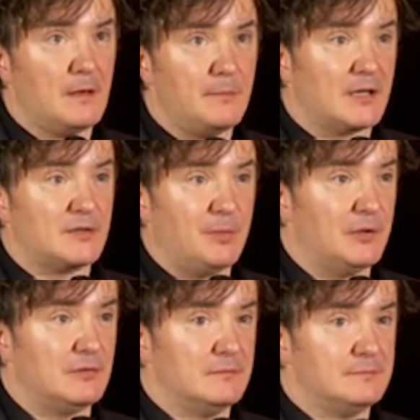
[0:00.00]
Because of
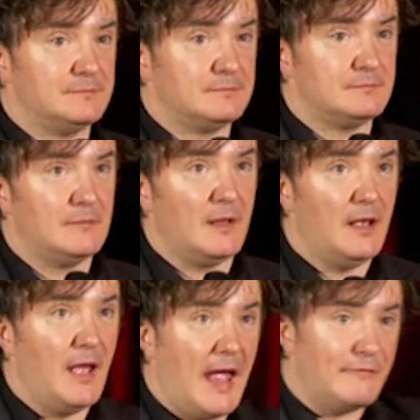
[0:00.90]
Putin.
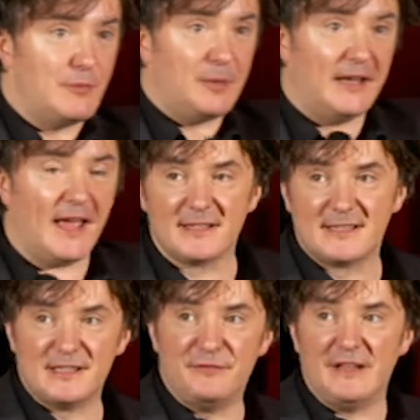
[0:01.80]
Everybody
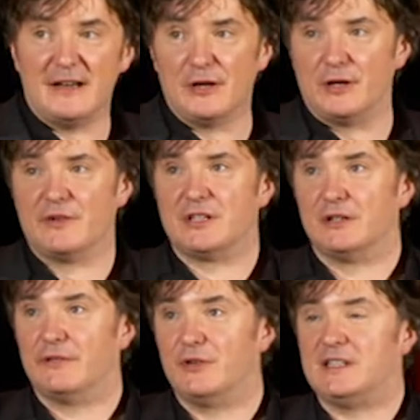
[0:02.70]
else is a villain all of a
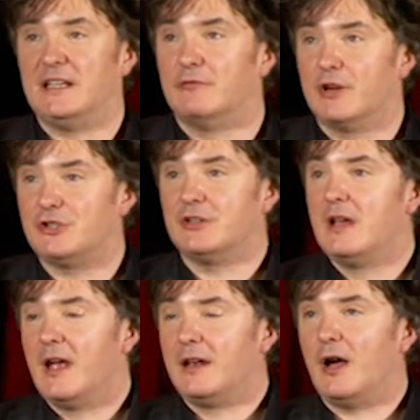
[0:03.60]
sudden. If you see a Russian
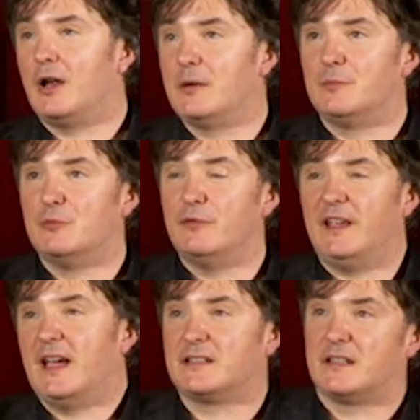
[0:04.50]
in a Hollywood movie,
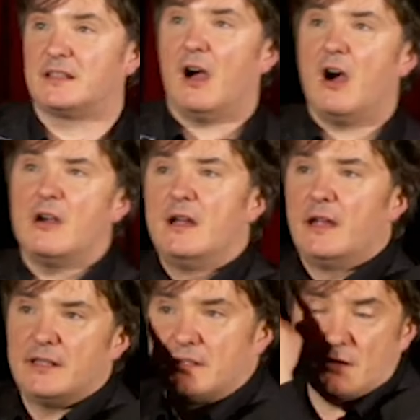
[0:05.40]
he has a scar,
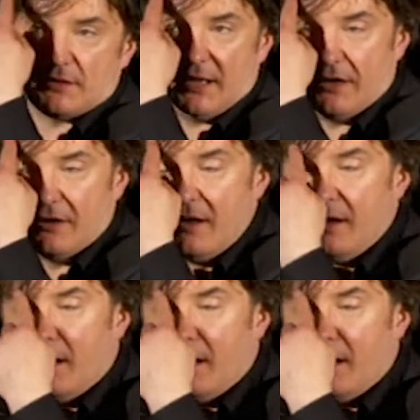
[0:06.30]
it starts here.